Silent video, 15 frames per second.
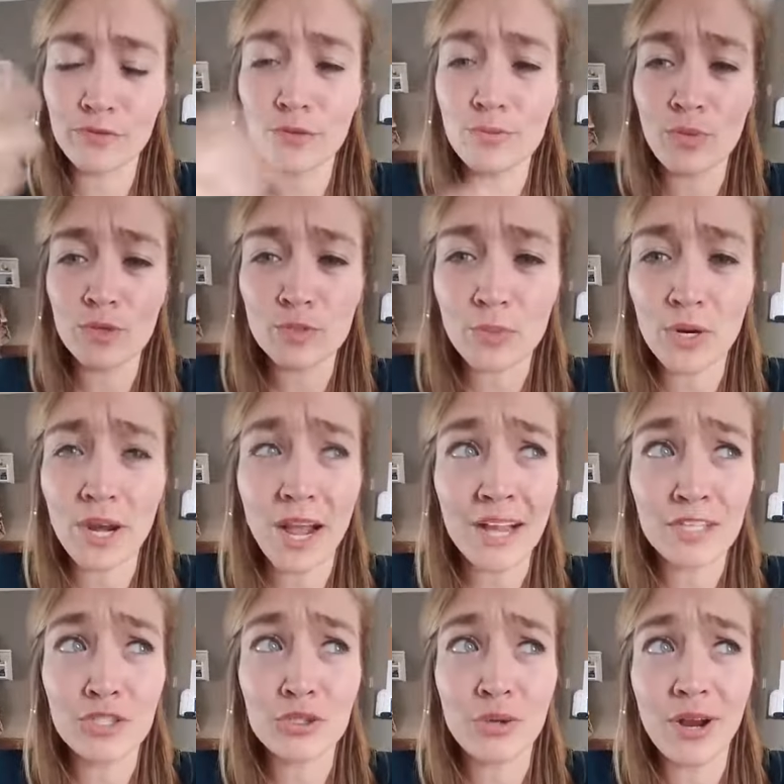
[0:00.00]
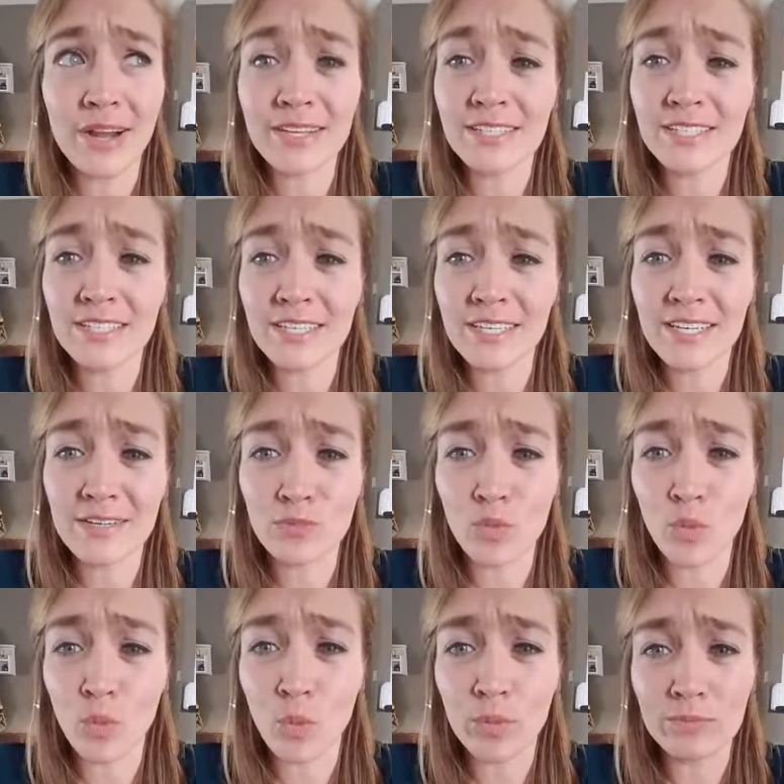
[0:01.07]
the most part, I try to
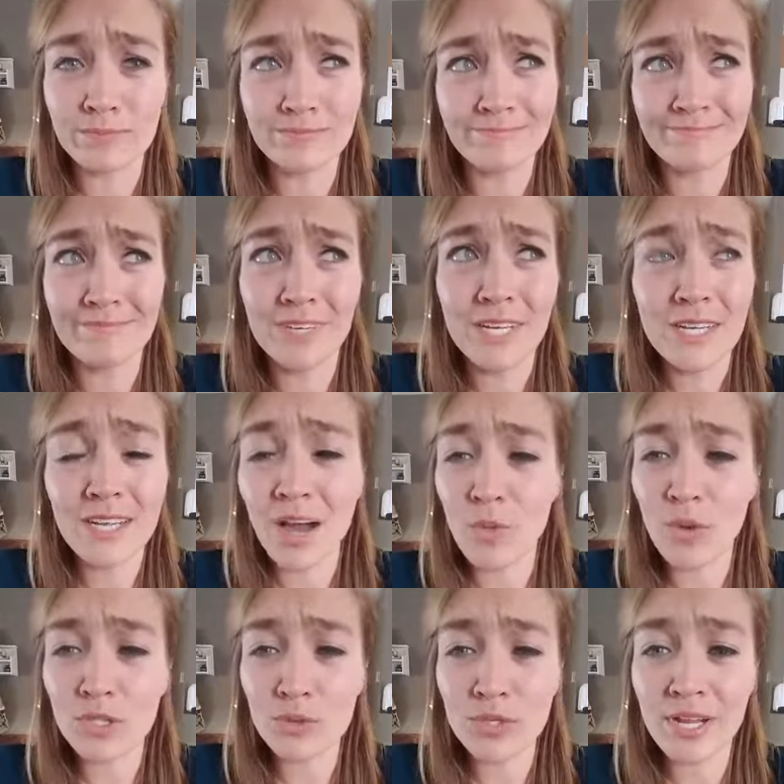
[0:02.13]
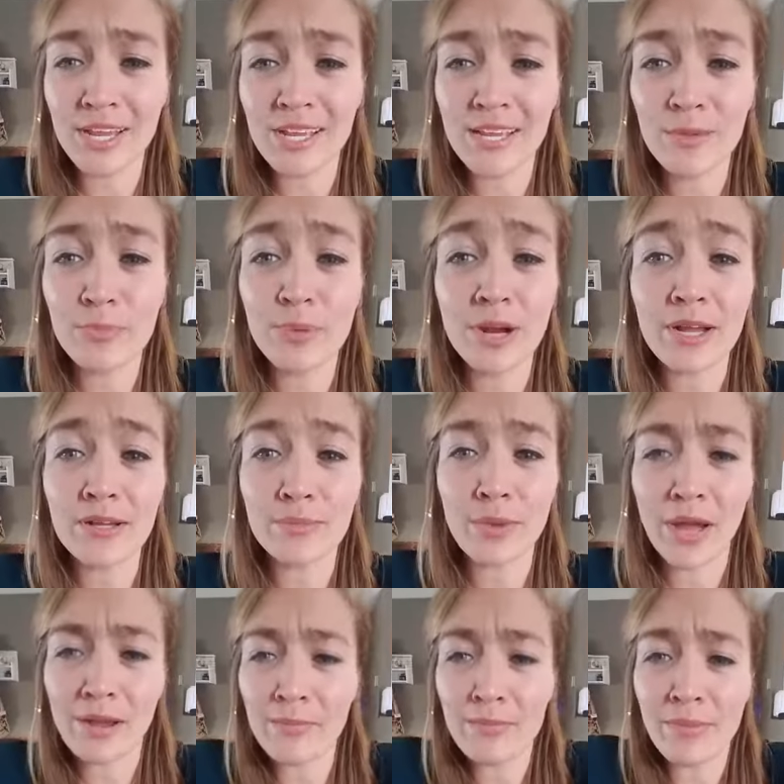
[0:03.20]
not watch what I eat, but
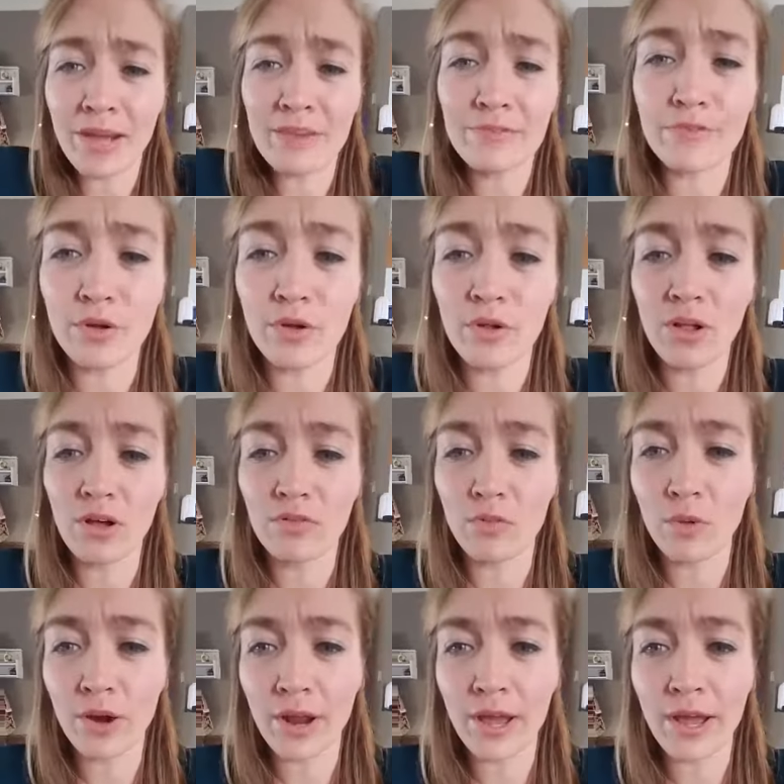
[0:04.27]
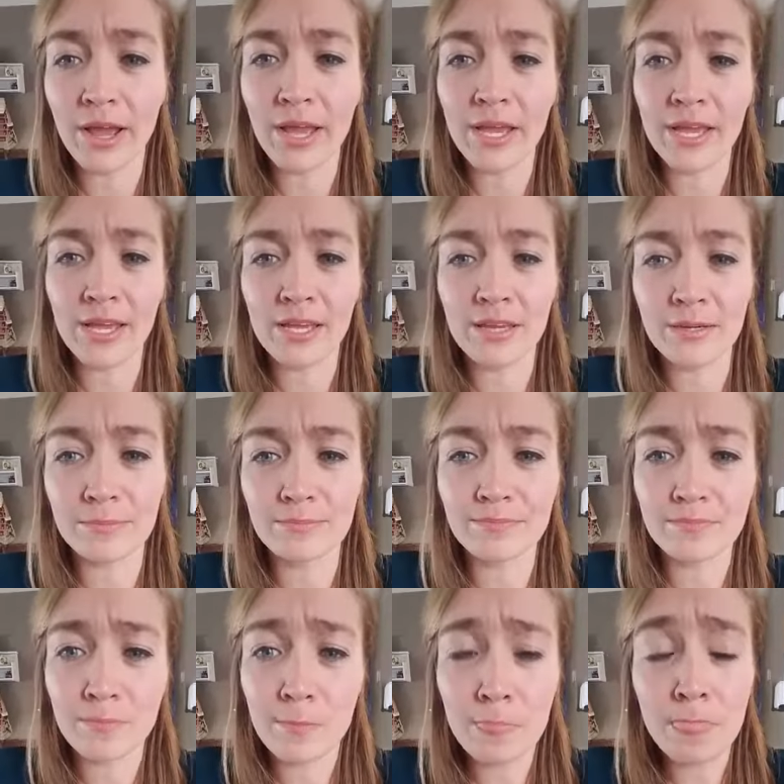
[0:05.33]
I'm mindful of what I am
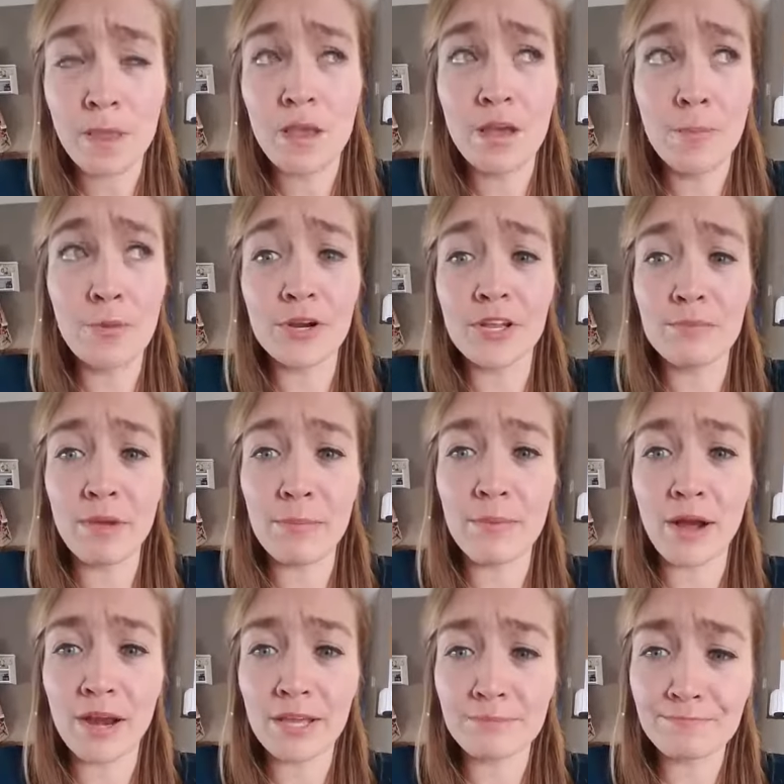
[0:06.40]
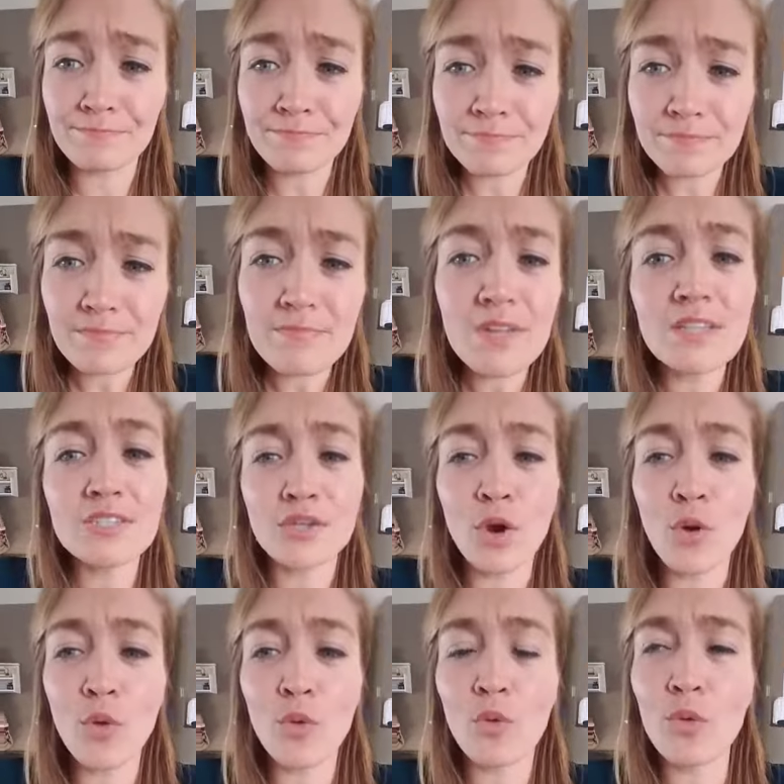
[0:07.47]
putting in my body.
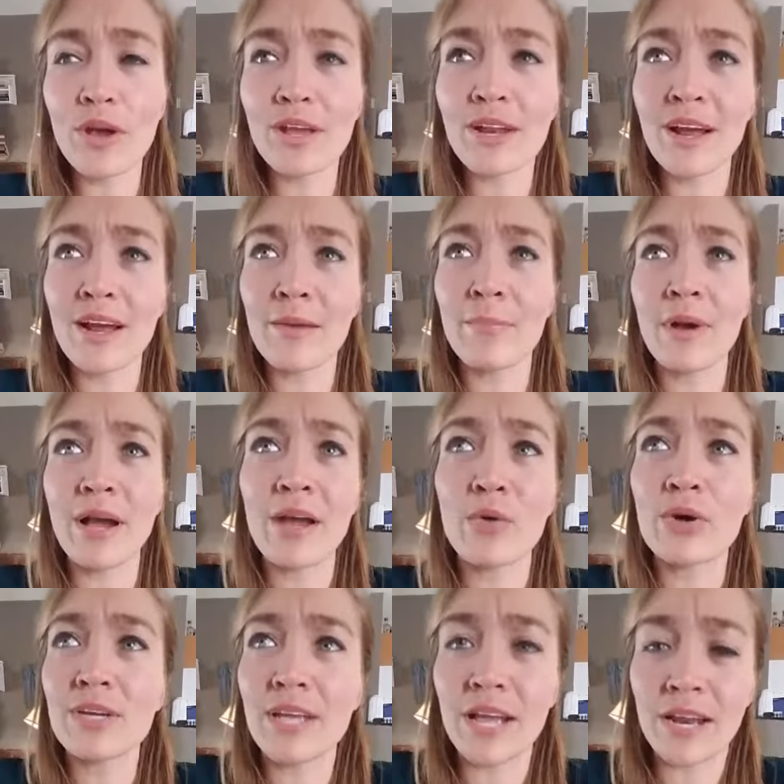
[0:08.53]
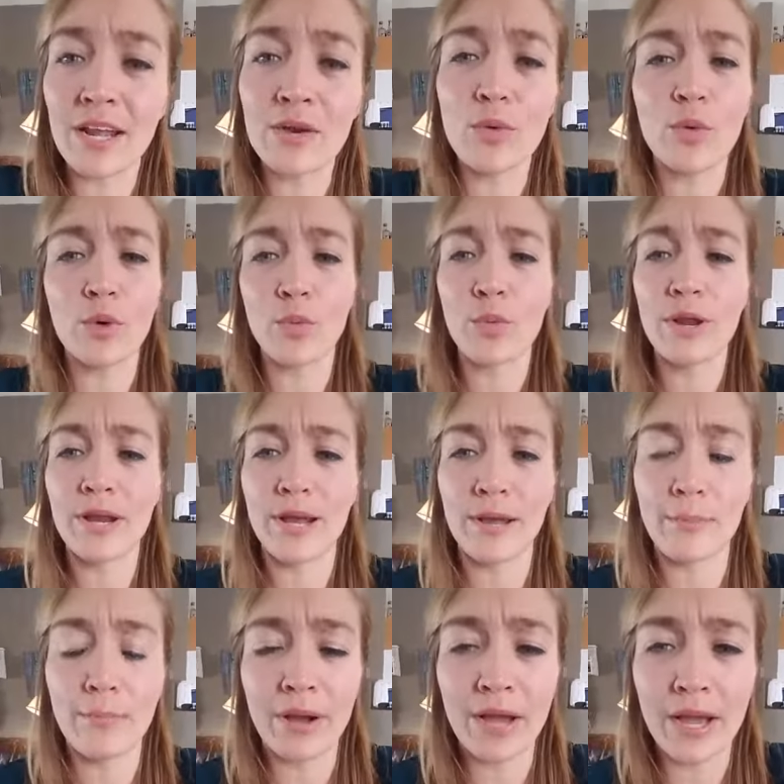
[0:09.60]
So when I buy organic or when I
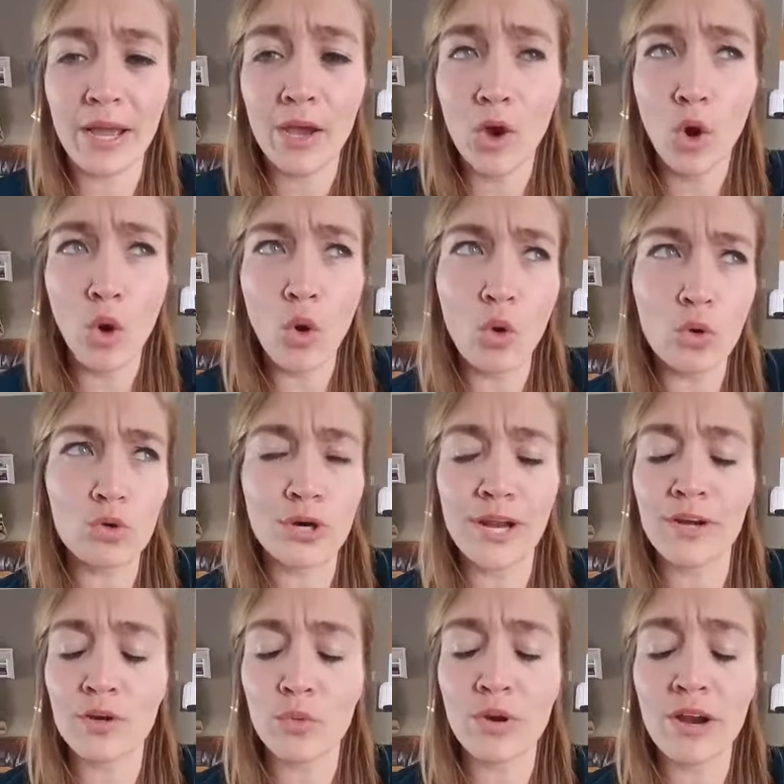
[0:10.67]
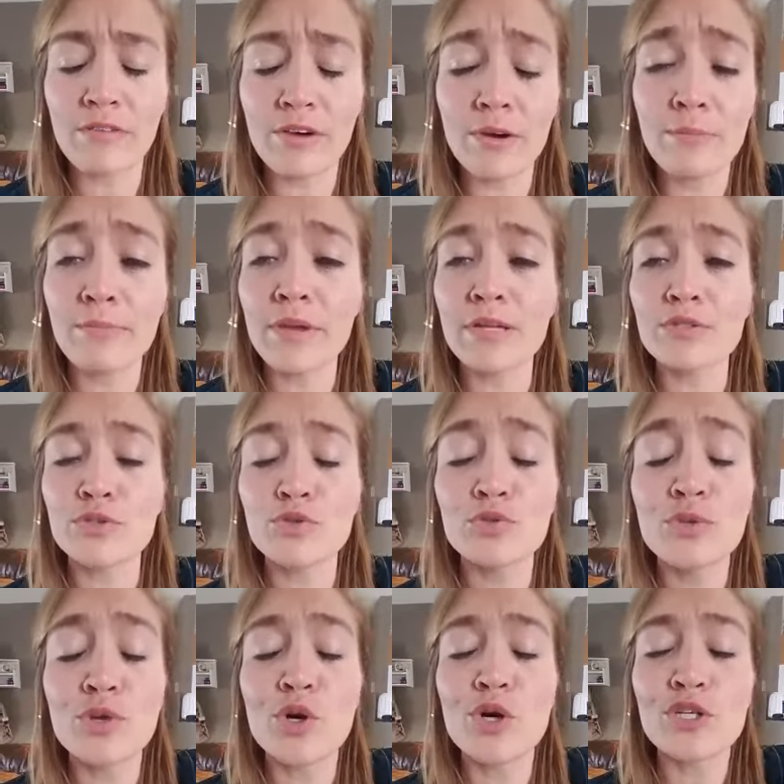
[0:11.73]
buy whole grain or whatever, it
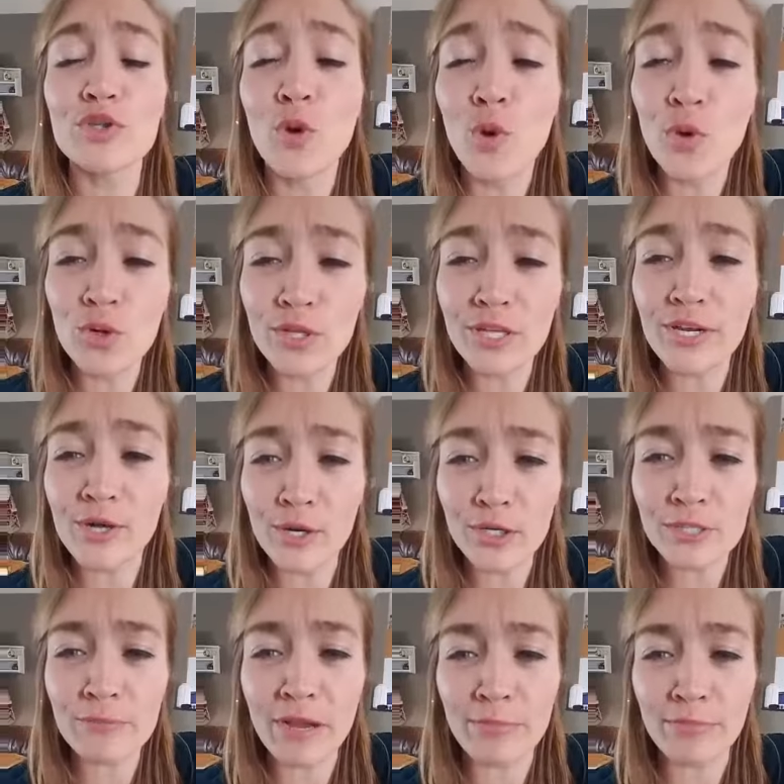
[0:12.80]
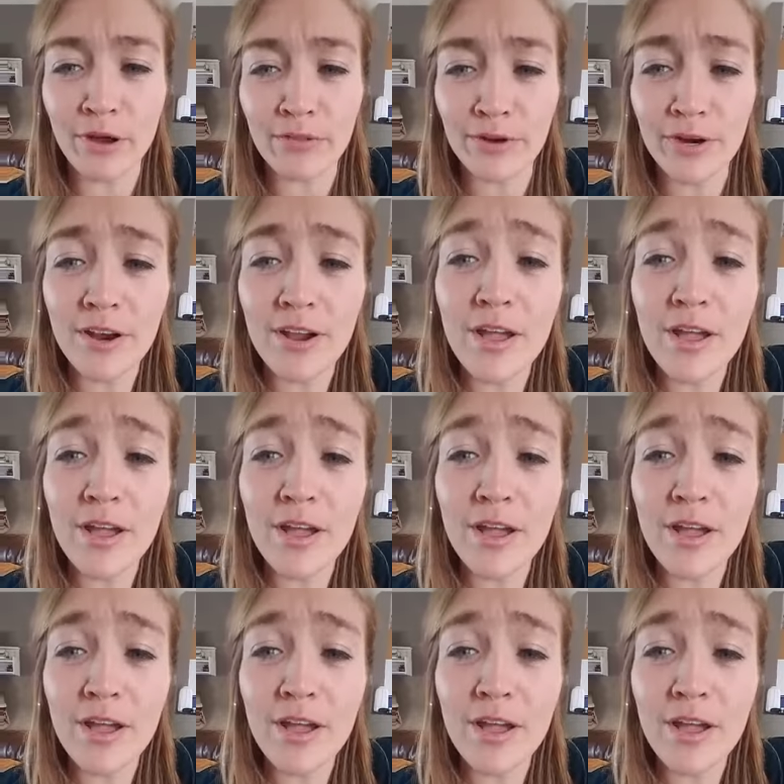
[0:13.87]
totally irks my brother.